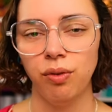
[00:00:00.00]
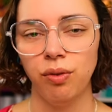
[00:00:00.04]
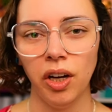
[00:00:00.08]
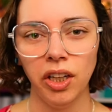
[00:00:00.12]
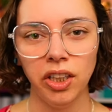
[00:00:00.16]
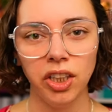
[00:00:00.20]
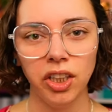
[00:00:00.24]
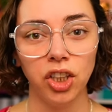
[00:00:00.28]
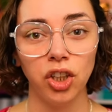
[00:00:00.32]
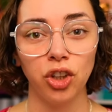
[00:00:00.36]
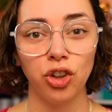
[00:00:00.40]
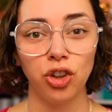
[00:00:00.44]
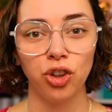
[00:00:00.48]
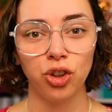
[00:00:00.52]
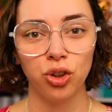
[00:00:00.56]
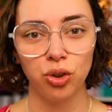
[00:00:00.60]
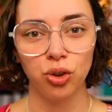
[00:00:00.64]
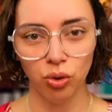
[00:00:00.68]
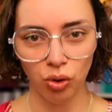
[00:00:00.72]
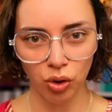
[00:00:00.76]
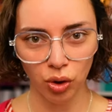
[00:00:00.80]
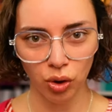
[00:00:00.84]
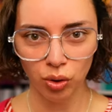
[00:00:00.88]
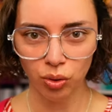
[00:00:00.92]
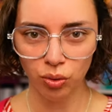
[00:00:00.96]
finding your
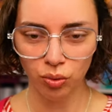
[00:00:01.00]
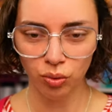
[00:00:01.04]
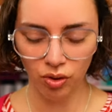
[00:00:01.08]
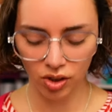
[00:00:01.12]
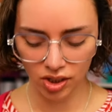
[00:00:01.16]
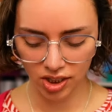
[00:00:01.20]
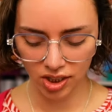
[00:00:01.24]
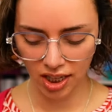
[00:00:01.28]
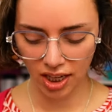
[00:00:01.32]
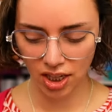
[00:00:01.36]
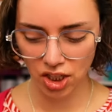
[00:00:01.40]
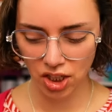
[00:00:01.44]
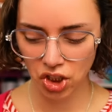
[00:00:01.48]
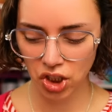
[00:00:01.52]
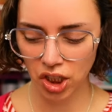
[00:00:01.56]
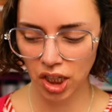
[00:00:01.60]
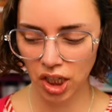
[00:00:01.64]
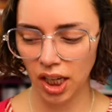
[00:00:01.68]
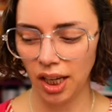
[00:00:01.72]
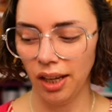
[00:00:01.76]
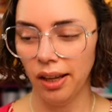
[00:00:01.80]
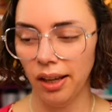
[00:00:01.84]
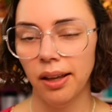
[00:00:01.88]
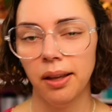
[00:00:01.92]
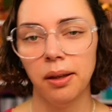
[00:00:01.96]
groove,
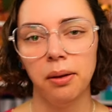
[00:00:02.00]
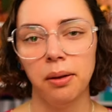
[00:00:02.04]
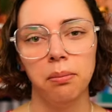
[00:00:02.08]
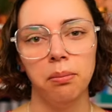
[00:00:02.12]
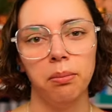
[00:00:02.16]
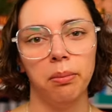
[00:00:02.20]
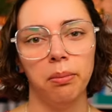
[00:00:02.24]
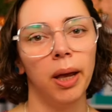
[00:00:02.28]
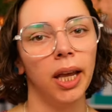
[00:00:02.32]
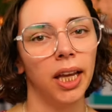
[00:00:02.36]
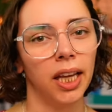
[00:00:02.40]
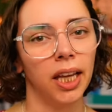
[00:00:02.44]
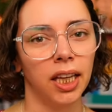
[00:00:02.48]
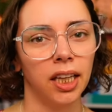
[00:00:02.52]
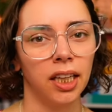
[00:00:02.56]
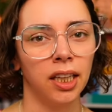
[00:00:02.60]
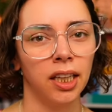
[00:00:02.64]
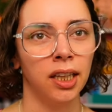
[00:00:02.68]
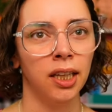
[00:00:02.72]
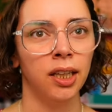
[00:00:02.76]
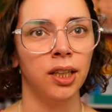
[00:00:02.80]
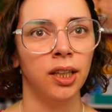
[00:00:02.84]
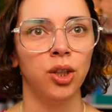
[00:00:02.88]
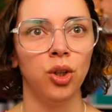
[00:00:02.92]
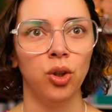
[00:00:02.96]
essentially,
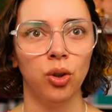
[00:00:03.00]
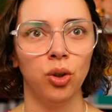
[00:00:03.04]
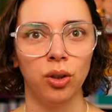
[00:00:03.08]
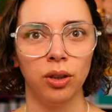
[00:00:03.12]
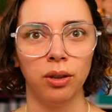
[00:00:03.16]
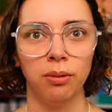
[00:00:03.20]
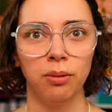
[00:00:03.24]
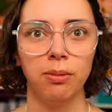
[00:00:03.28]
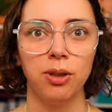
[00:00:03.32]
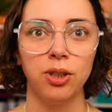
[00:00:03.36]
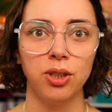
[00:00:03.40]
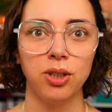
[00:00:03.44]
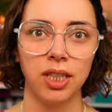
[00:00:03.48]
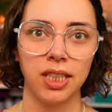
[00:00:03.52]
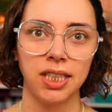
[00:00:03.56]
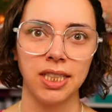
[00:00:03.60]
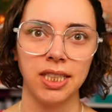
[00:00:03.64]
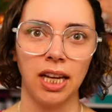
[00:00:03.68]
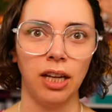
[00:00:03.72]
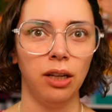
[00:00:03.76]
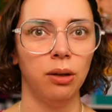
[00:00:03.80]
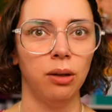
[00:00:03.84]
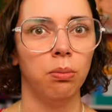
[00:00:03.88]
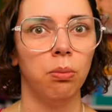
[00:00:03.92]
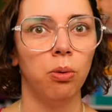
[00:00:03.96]
making your music
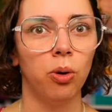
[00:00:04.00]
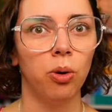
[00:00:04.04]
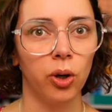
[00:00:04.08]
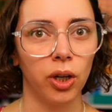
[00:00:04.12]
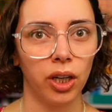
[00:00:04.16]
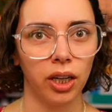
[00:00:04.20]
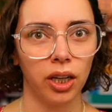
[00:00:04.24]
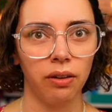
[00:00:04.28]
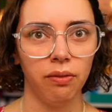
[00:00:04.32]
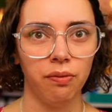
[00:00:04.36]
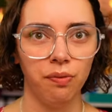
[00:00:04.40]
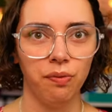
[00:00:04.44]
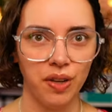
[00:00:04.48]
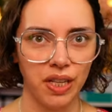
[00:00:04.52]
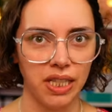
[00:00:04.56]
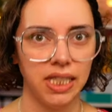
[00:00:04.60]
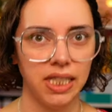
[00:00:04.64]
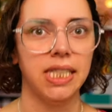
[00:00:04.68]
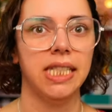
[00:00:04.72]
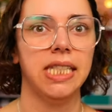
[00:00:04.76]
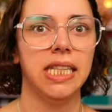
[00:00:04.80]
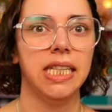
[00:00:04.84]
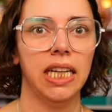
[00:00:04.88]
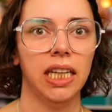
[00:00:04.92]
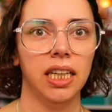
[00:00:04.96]
sound more
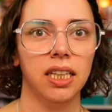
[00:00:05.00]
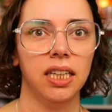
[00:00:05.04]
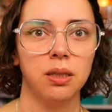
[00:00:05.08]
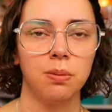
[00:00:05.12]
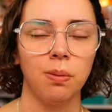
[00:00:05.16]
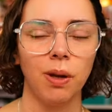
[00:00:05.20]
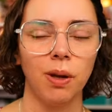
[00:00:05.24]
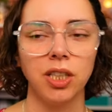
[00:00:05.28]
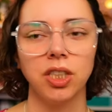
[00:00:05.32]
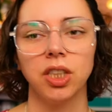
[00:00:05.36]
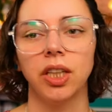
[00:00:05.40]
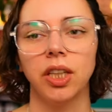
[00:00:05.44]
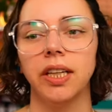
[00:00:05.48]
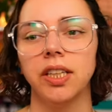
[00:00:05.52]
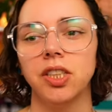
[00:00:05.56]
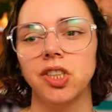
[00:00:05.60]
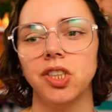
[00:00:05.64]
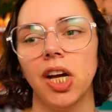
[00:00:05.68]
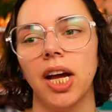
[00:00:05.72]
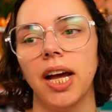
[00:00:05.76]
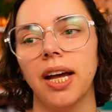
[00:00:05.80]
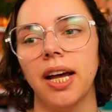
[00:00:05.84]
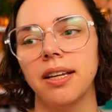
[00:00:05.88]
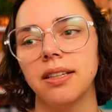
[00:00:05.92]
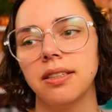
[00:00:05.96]
convincing, especially
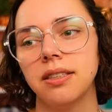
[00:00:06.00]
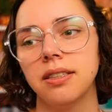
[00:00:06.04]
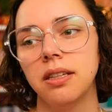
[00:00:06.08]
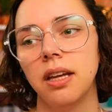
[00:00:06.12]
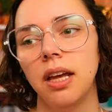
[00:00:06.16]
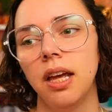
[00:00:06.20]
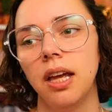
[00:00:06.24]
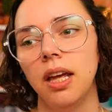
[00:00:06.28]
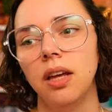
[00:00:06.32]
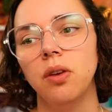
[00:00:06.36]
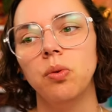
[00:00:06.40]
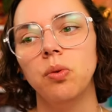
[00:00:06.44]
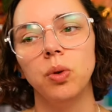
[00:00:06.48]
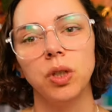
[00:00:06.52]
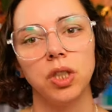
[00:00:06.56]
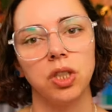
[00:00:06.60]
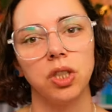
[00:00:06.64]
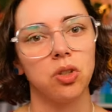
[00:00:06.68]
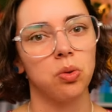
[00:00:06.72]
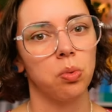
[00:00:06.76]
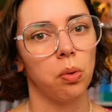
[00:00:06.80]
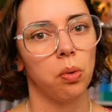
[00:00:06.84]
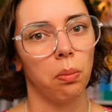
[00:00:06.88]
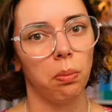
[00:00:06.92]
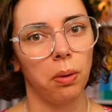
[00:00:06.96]
jazz,
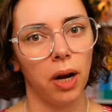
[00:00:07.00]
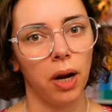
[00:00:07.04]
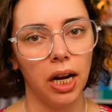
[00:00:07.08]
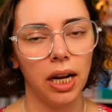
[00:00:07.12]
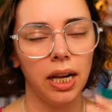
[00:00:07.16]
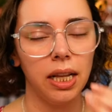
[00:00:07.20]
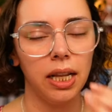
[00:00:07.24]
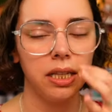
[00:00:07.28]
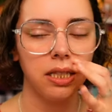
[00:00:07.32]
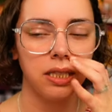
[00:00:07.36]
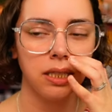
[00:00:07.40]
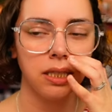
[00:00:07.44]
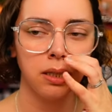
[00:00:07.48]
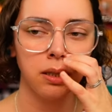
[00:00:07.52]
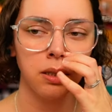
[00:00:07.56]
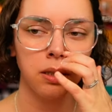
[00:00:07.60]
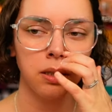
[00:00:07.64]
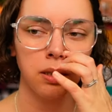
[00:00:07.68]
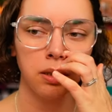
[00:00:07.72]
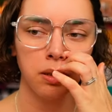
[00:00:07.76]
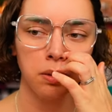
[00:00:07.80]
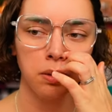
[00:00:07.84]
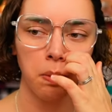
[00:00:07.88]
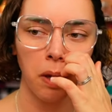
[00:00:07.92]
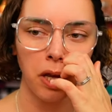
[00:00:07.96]
which is what Bradley
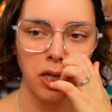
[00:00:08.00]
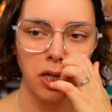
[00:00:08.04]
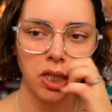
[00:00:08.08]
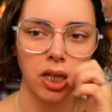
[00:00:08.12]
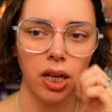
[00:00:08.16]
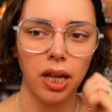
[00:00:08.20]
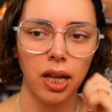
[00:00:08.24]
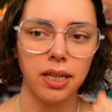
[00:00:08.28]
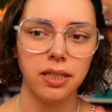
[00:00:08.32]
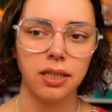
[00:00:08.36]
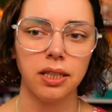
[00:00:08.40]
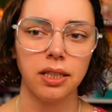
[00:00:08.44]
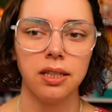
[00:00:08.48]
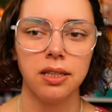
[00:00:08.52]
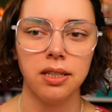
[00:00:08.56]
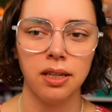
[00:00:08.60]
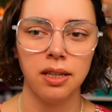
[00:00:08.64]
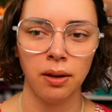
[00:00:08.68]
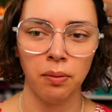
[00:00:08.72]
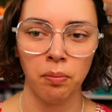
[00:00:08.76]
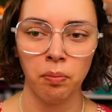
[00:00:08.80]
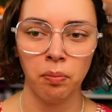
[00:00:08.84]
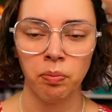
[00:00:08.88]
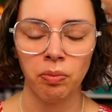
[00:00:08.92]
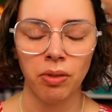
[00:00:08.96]
specializes
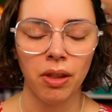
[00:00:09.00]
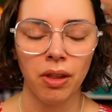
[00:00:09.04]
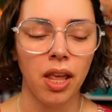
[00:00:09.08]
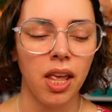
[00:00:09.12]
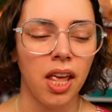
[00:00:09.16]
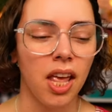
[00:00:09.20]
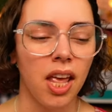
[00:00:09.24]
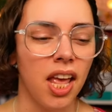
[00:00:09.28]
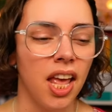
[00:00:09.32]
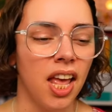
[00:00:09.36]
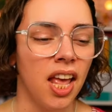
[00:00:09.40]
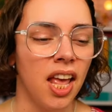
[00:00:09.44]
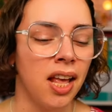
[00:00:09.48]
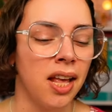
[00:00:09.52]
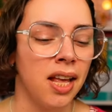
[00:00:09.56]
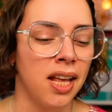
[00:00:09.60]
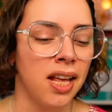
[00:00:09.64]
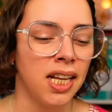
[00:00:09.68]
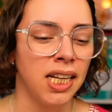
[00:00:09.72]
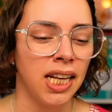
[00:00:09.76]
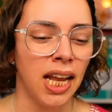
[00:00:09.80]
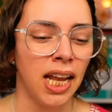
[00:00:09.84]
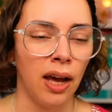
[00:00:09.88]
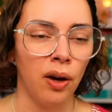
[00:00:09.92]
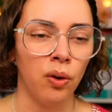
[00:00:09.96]
in.
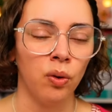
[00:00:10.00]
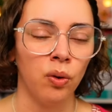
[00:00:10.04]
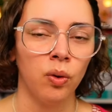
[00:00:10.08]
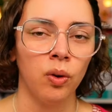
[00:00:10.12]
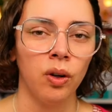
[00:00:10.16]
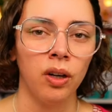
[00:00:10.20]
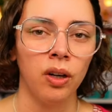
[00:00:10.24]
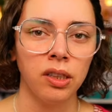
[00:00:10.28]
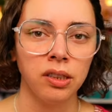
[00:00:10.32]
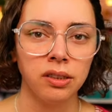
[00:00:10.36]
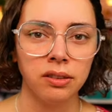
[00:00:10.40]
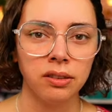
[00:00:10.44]
Now,